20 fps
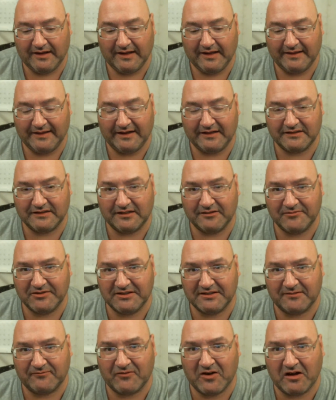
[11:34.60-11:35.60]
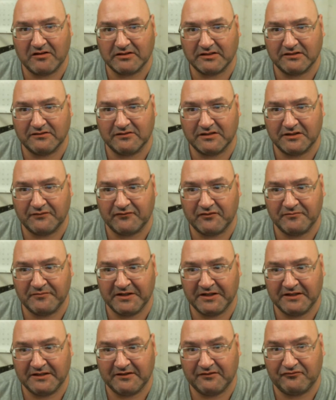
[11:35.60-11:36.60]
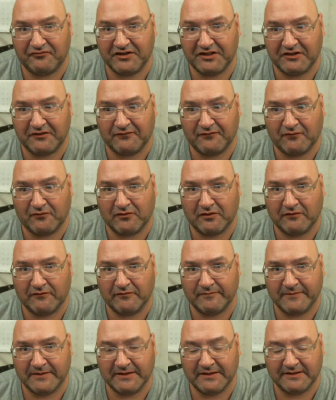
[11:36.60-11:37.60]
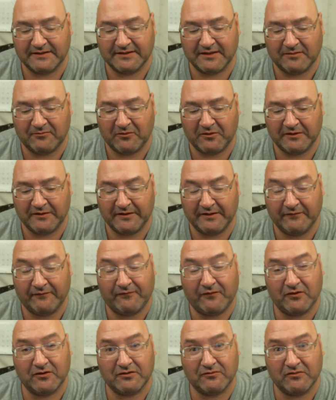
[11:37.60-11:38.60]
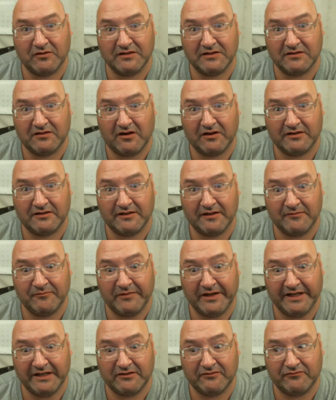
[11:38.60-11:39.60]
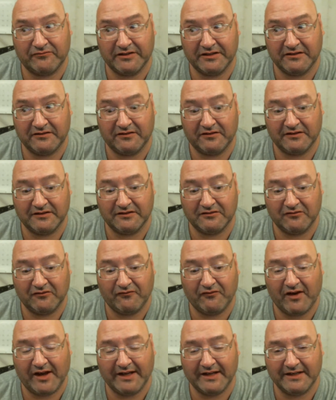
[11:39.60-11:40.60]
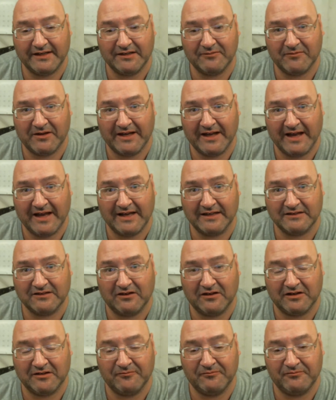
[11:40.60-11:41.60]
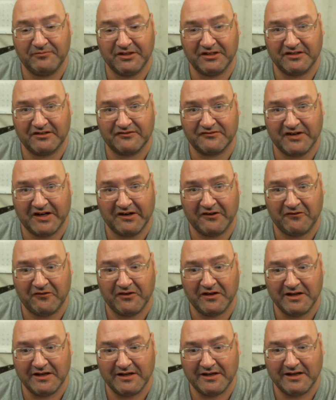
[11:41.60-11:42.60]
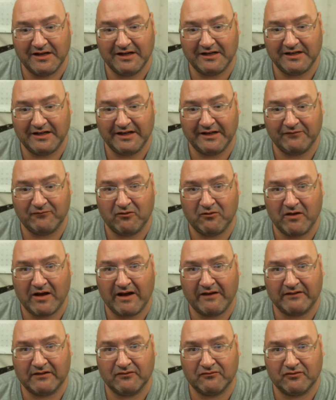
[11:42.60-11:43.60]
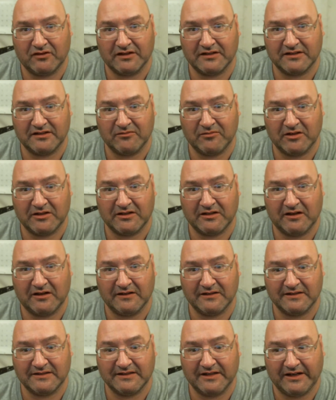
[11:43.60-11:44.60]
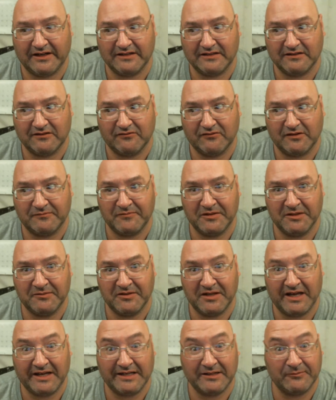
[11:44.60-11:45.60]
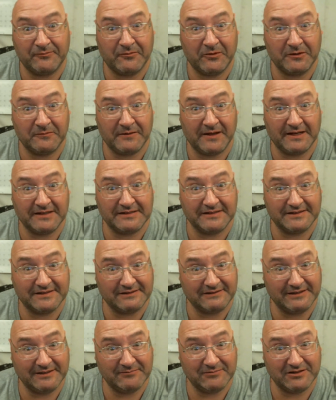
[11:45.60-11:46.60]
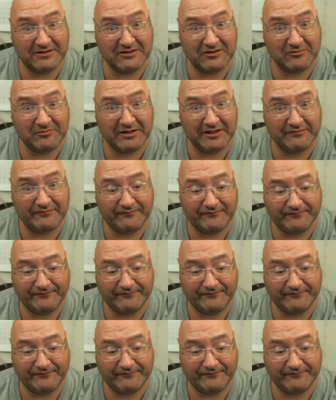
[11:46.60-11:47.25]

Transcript: There's going to be some routes going up for bid, three or four of them in the summer, and the first one starts in May 23rd. So if I can get my ass on a bigger route I won't have to work so much on the side. So maybe I can bring back the streams a little bit.